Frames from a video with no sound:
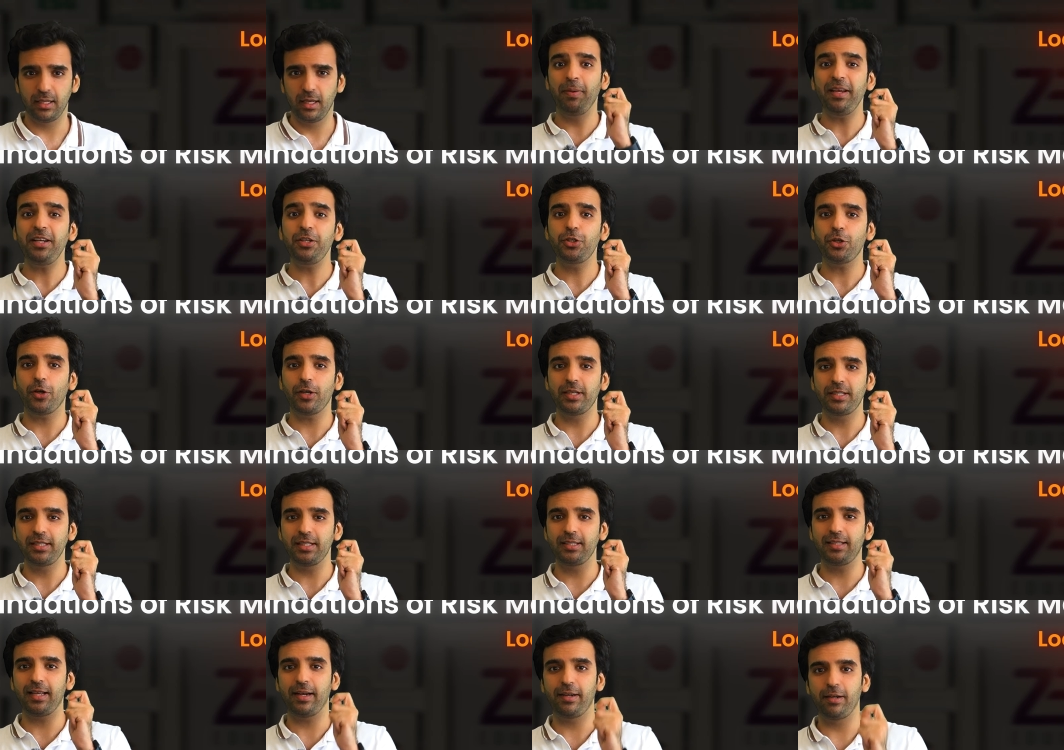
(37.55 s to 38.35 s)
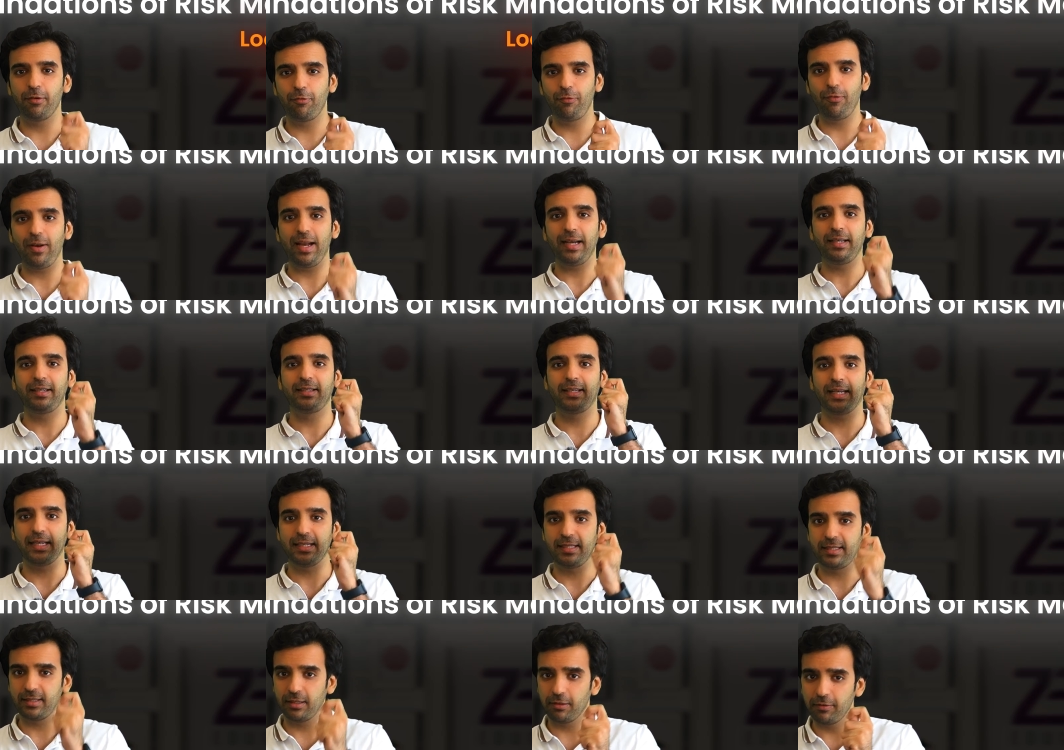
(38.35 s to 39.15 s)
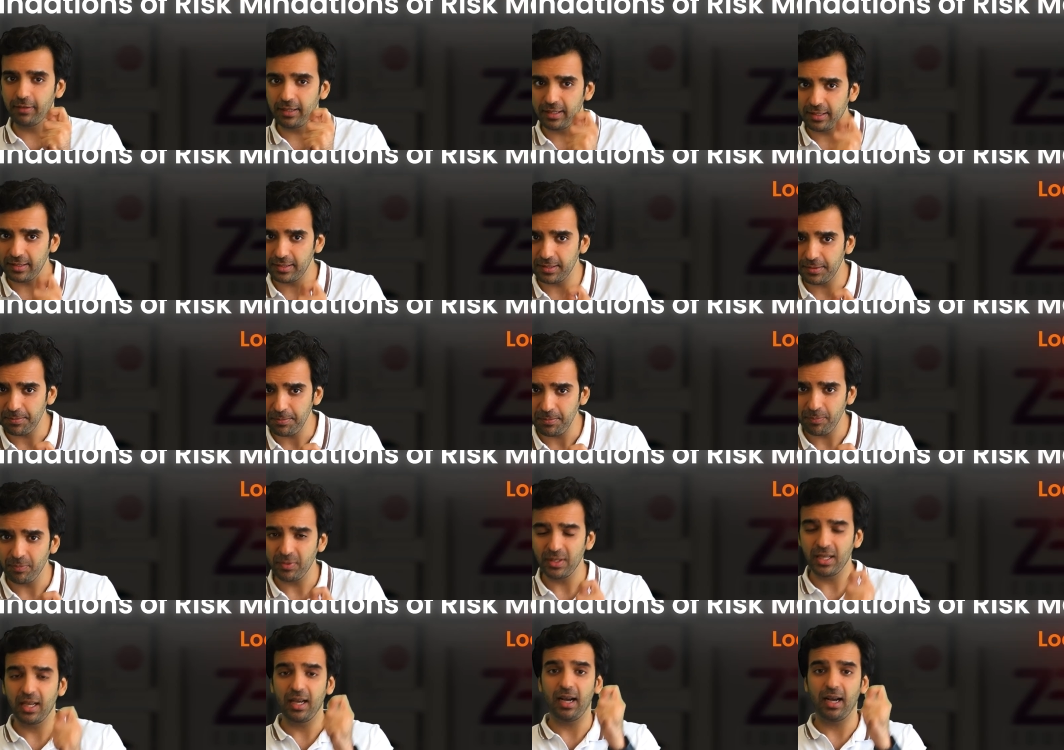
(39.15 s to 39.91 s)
Pick choices that reflect conservatism,